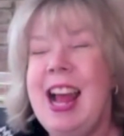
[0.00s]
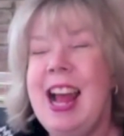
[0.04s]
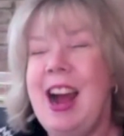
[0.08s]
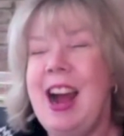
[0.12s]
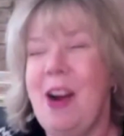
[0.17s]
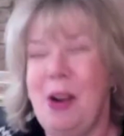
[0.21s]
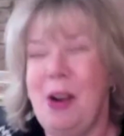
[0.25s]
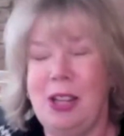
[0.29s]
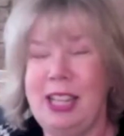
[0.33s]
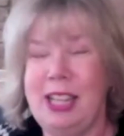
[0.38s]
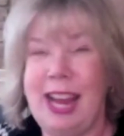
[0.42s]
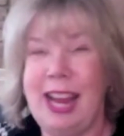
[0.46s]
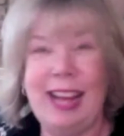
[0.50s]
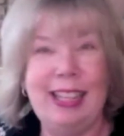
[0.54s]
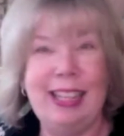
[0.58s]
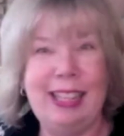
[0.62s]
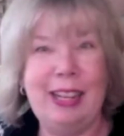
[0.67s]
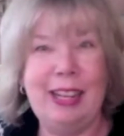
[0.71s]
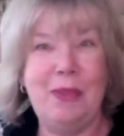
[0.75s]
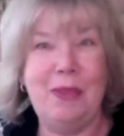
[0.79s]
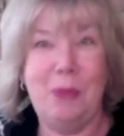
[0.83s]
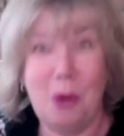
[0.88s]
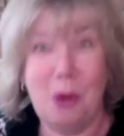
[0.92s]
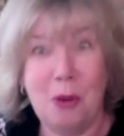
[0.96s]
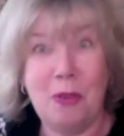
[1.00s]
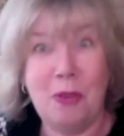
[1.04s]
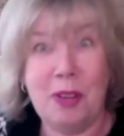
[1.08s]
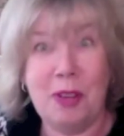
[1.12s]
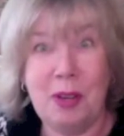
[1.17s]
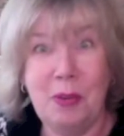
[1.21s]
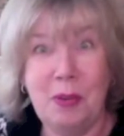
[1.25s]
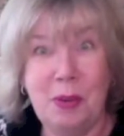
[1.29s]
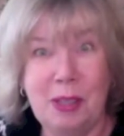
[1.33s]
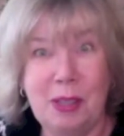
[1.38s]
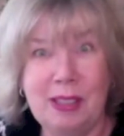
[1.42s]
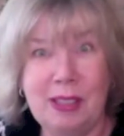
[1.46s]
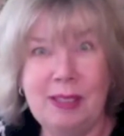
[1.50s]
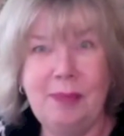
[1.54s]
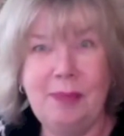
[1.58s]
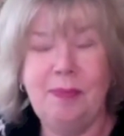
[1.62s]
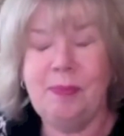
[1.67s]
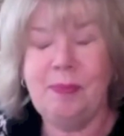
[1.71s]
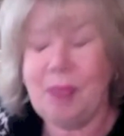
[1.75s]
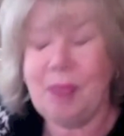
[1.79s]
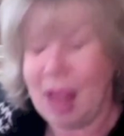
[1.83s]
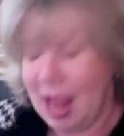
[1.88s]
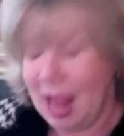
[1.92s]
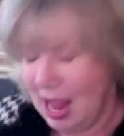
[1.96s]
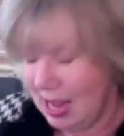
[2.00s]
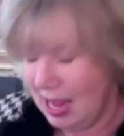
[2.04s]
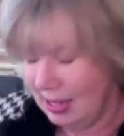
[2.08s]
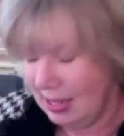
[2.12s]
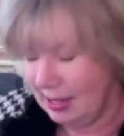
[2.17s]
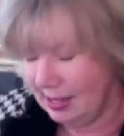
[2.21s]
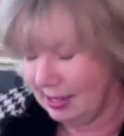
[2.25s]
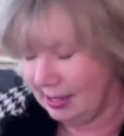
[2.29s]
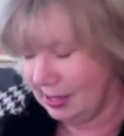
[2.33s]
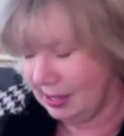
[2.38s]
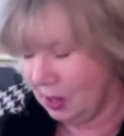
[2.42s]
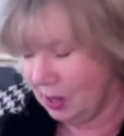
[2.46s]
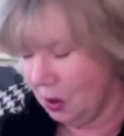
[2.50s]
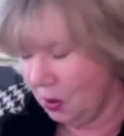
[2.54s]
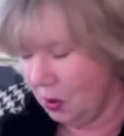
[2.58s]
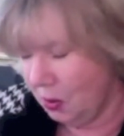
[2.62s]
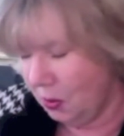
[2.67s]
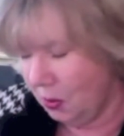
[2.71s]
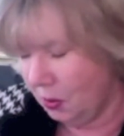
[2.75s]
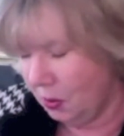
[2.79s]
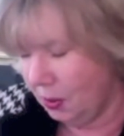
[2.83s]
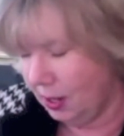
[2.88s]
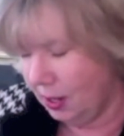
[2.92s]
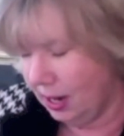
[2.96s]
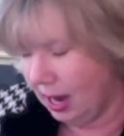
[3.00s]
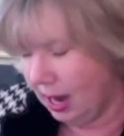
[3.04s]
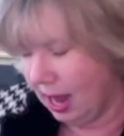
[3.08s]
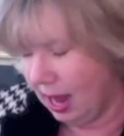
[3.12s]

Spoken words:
or a tightly woven wool, so